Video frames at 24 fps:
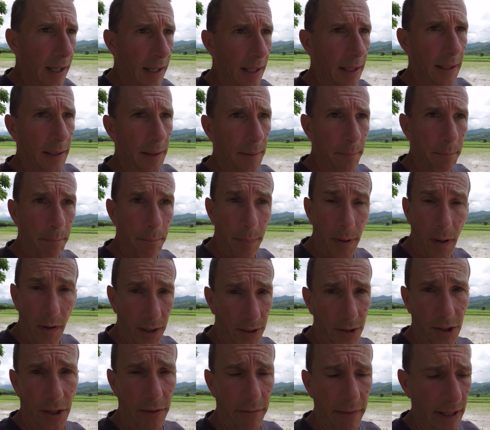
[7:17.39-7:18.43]

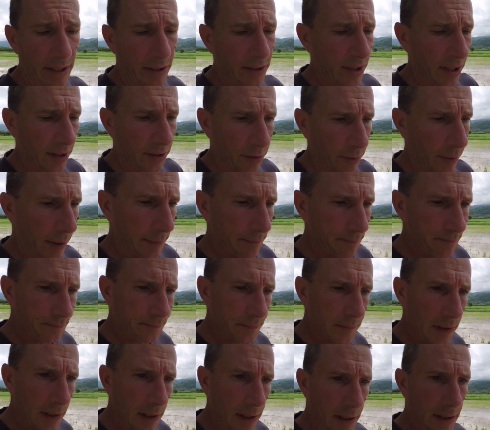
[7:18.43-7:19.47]
Pi turned around and said to
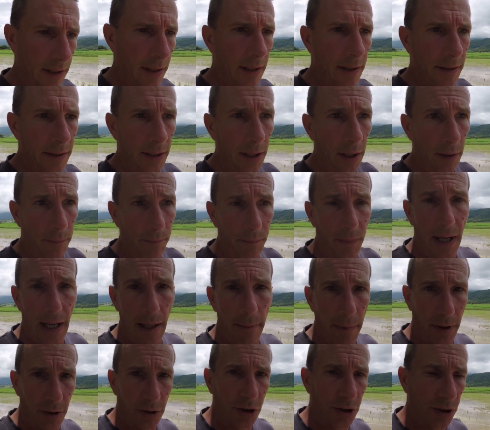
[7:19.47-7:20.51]
her, you know,
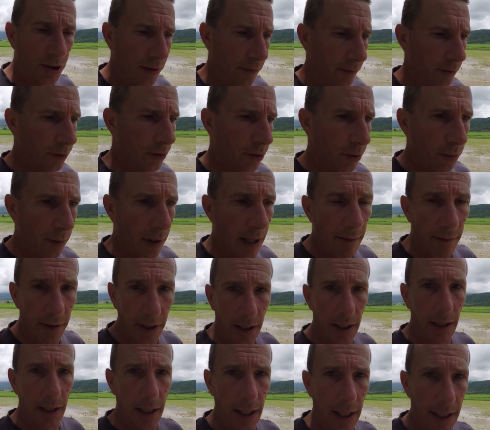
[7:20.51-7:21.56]
how much is it to have
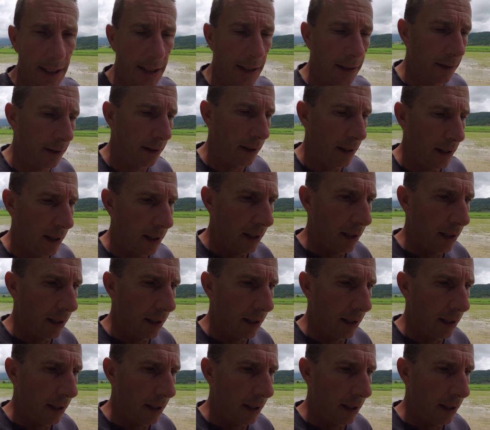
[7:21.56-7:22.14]
a clean,